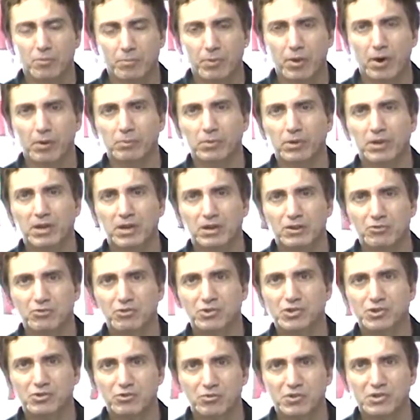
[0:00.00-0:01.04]
Republican
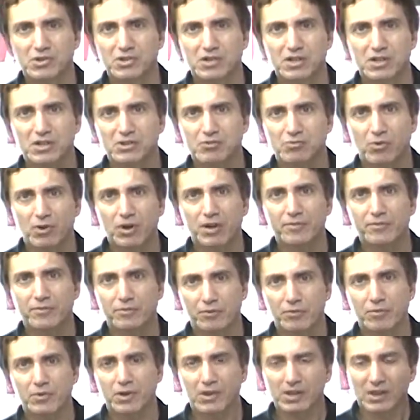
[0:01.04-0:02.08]
Chris Christie is running
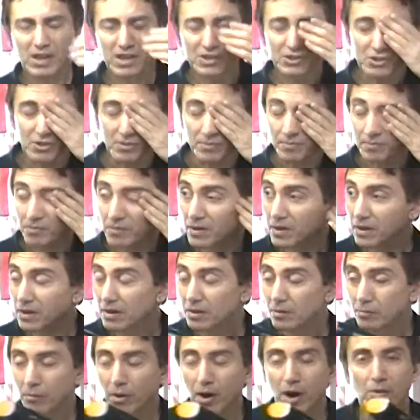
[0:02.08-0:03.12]
for re-election.
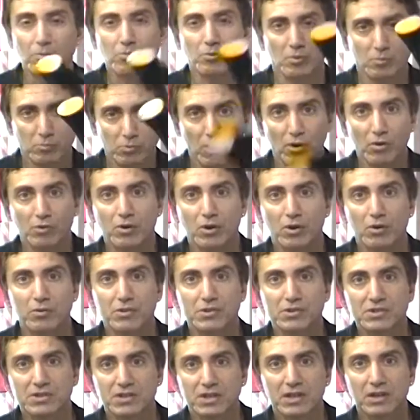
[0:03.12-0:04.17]
Barbara
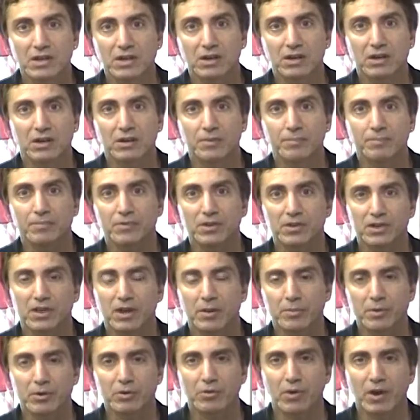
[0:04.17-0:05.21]
Buono is the uh, the
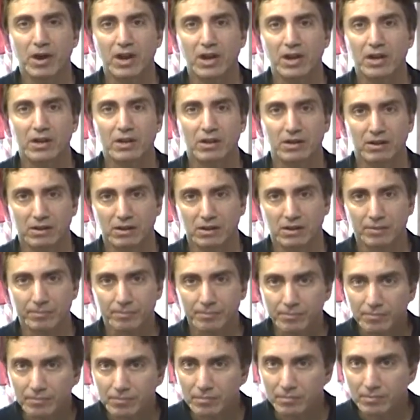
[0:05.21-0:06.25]
Democratic
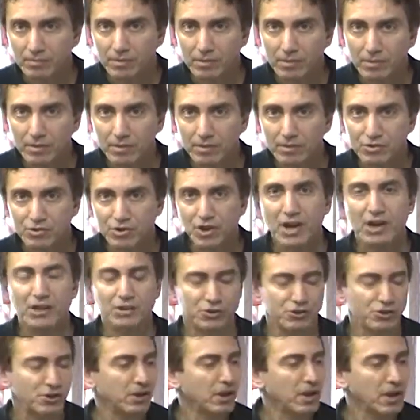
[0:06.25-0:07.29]
uh, challenger.
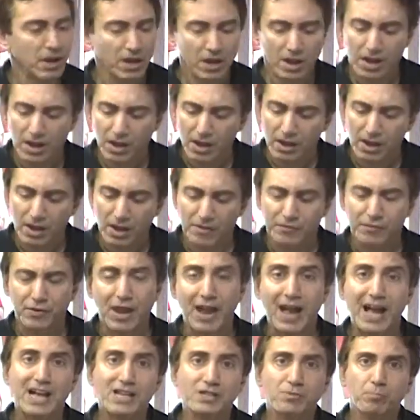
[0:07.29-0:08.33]
challenger.
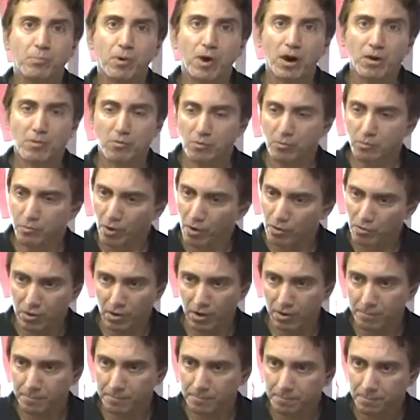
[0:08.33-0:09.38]
If you ask Barbara
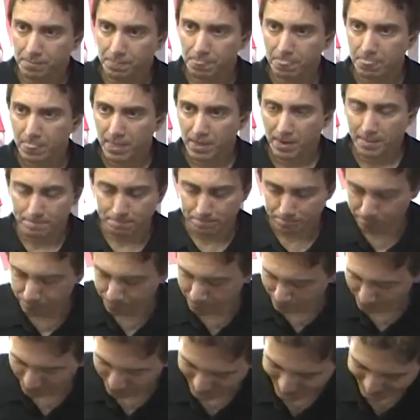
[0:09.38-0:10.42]
Buono, in this
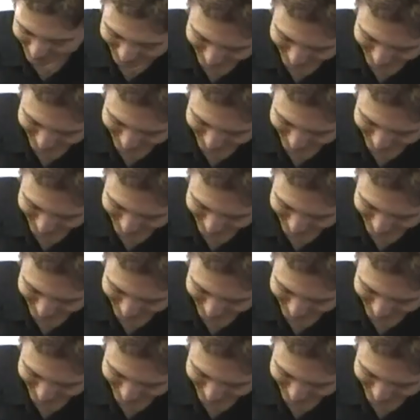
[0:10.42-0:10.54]
corner.